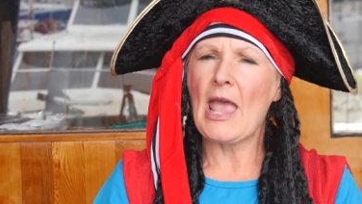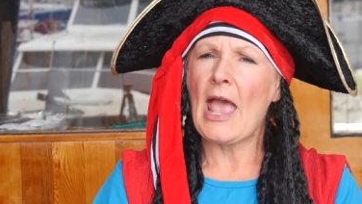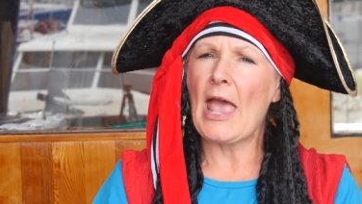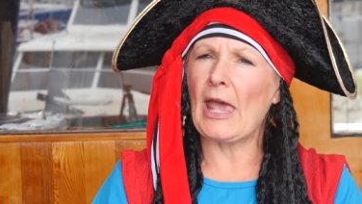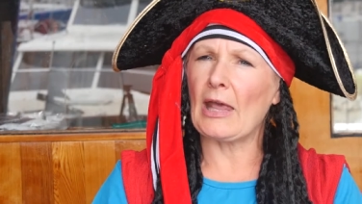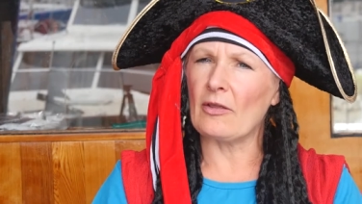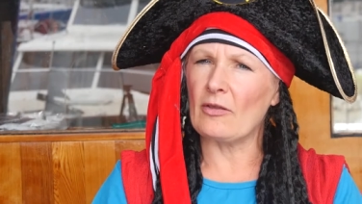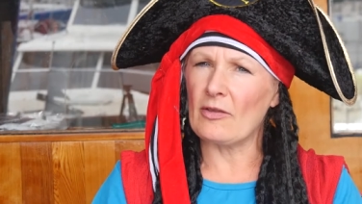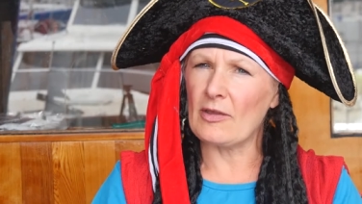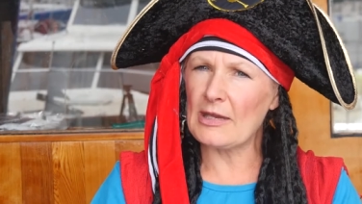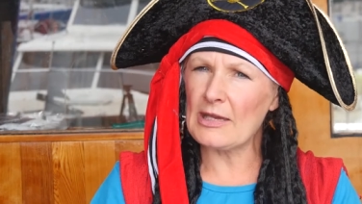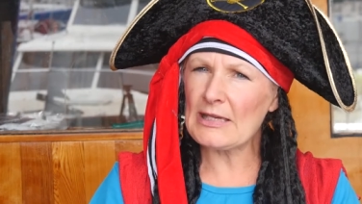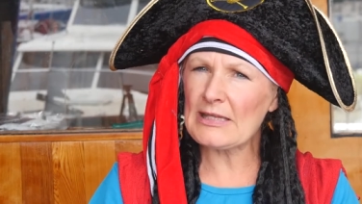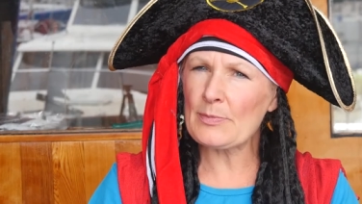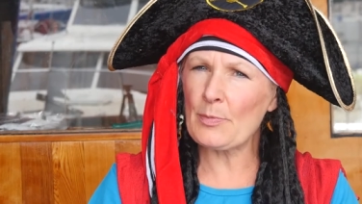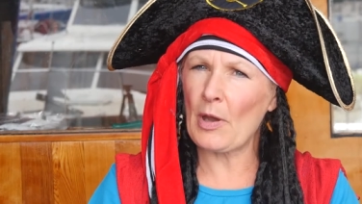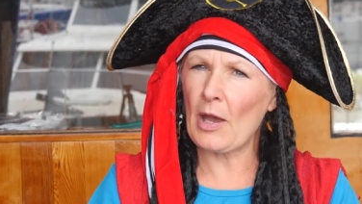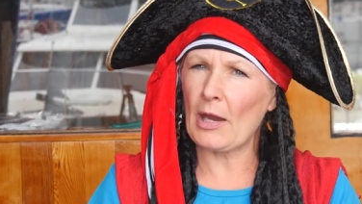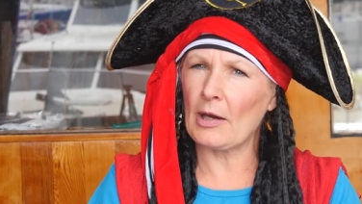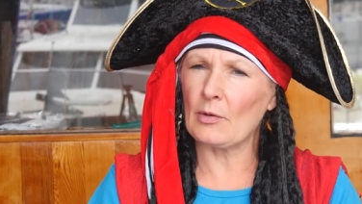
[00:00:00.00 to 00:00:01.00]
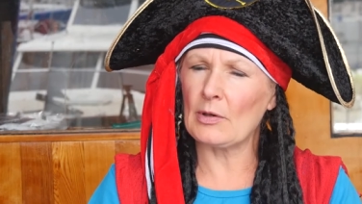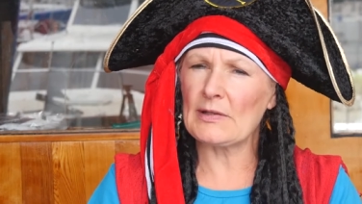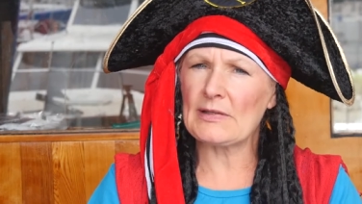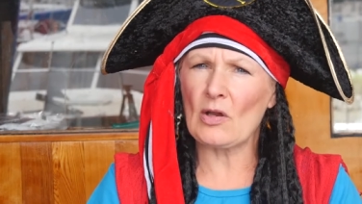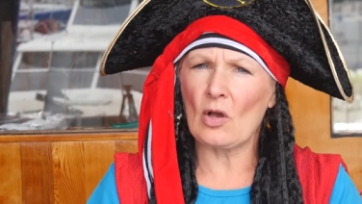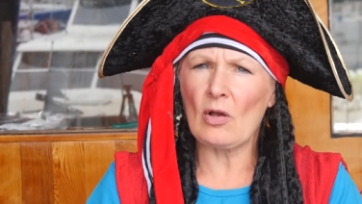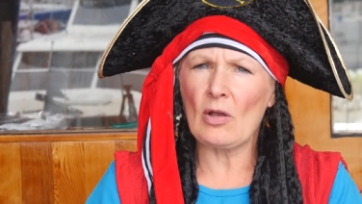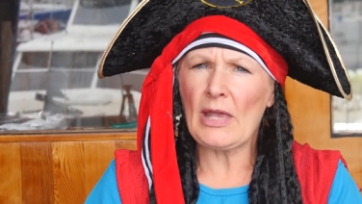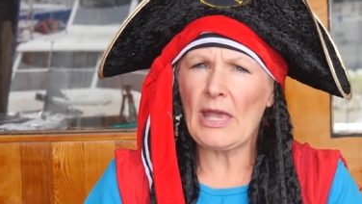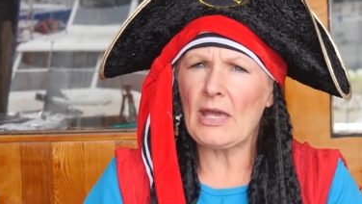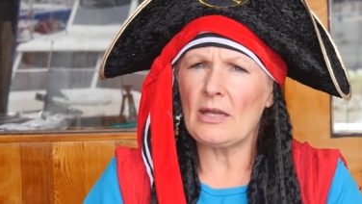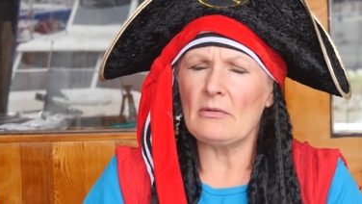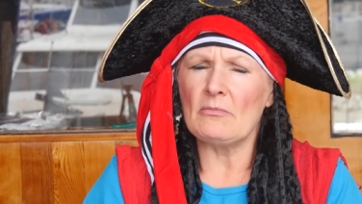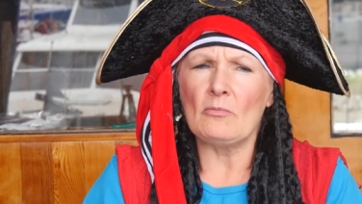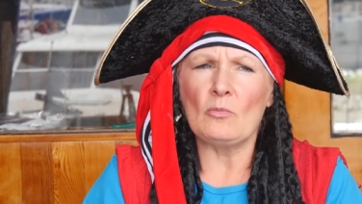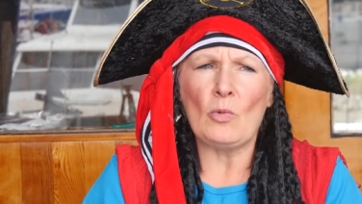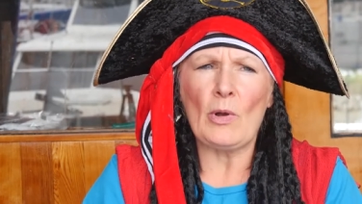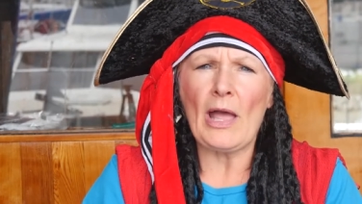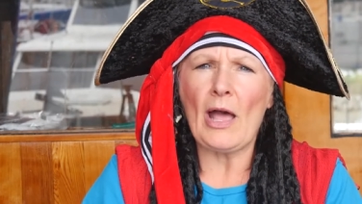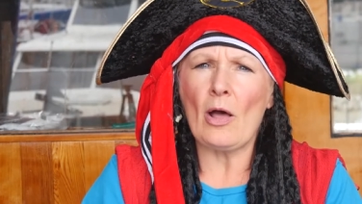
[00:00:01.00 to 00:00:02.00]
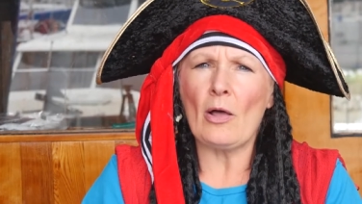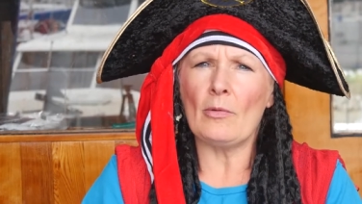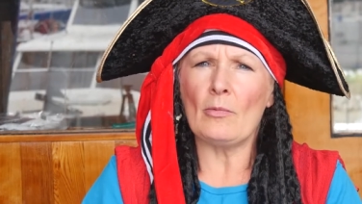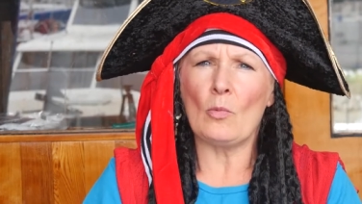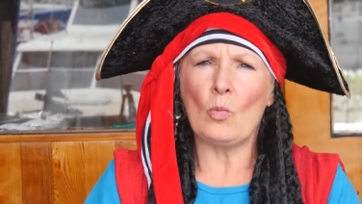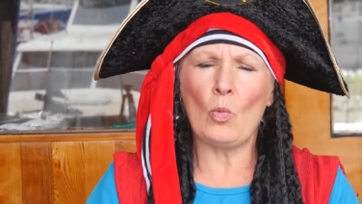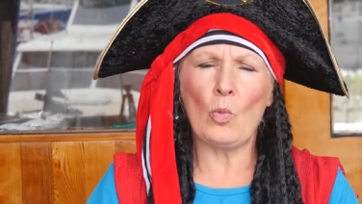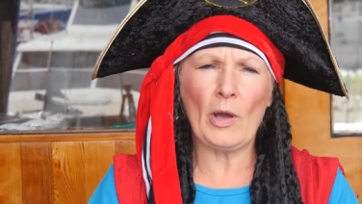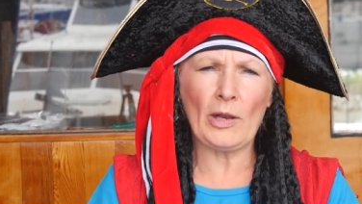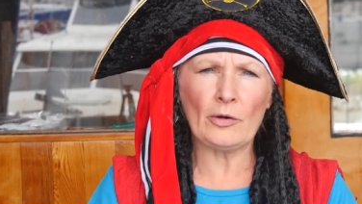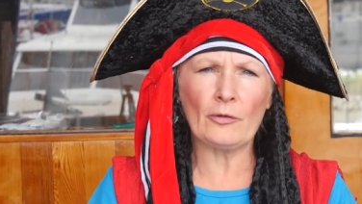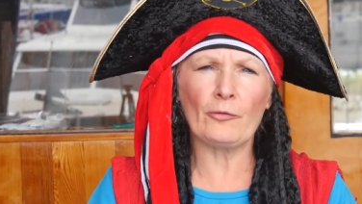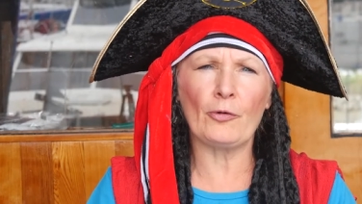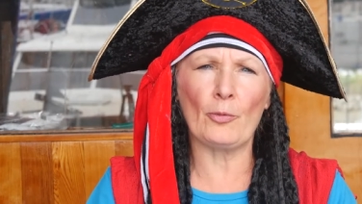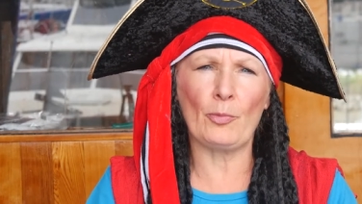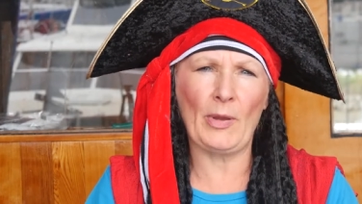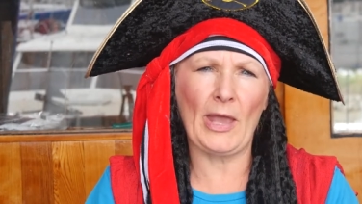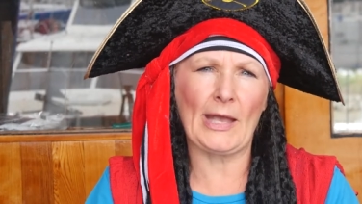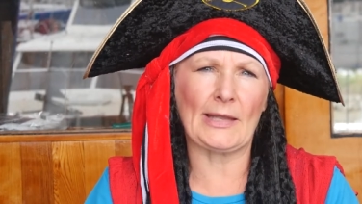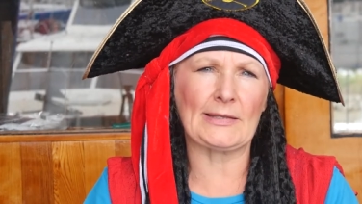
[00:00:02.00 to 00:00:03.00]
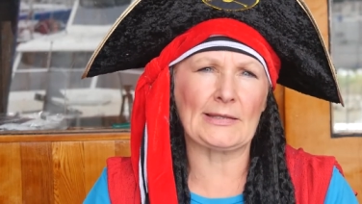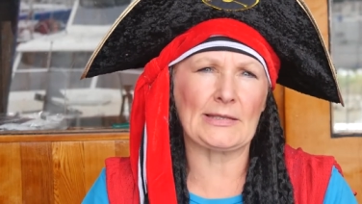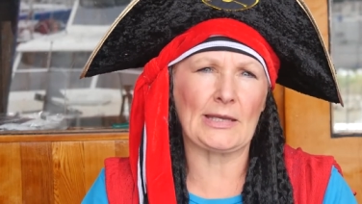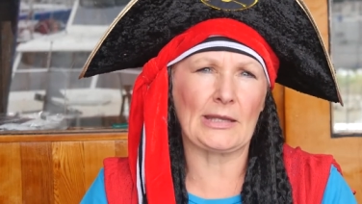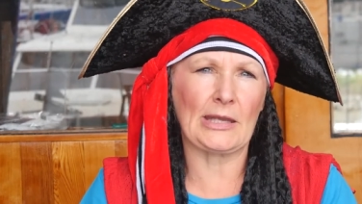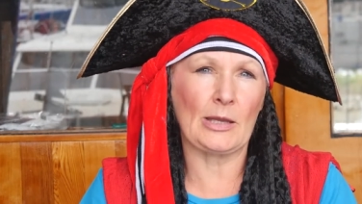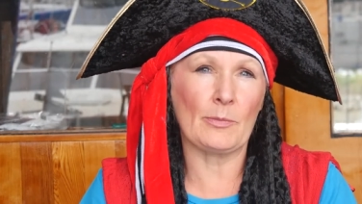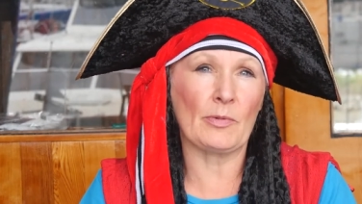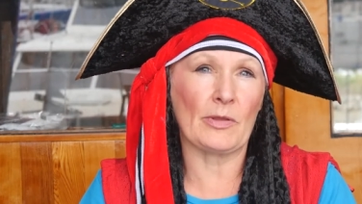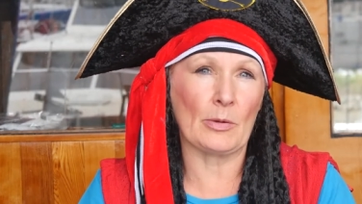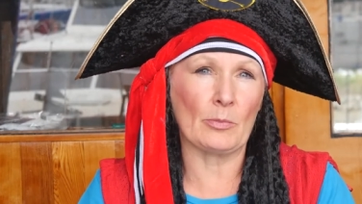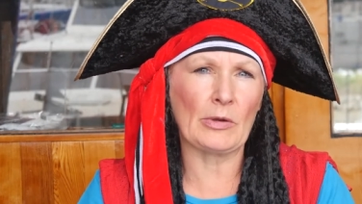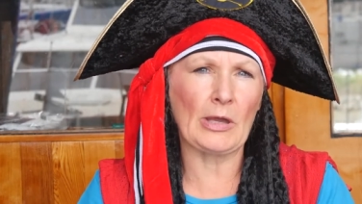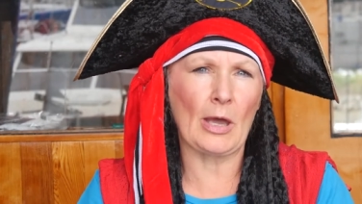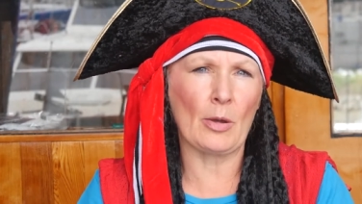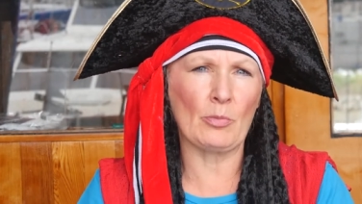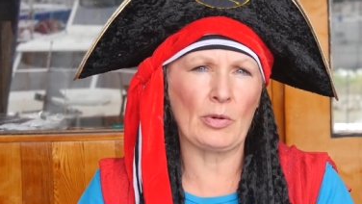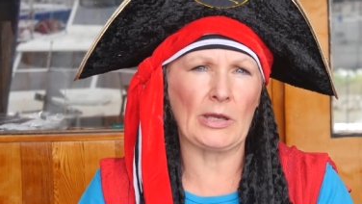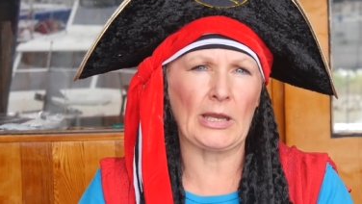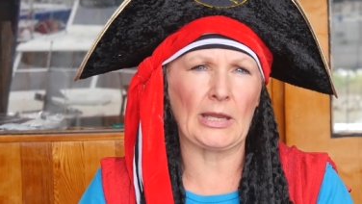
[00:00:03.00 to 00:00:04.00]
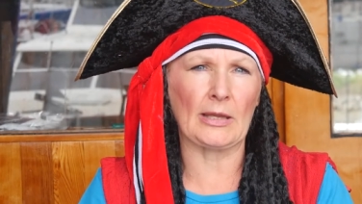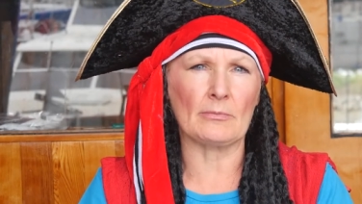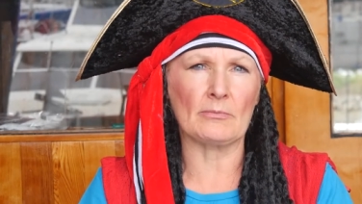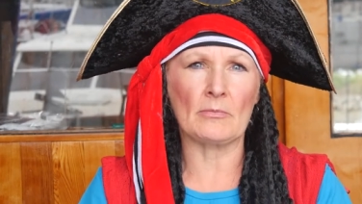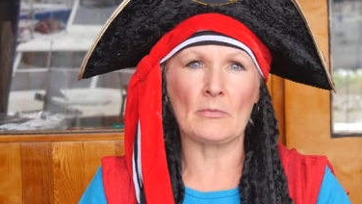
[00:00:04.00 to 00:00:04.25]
and these pirates all had, well, wonderful pets to keep them company.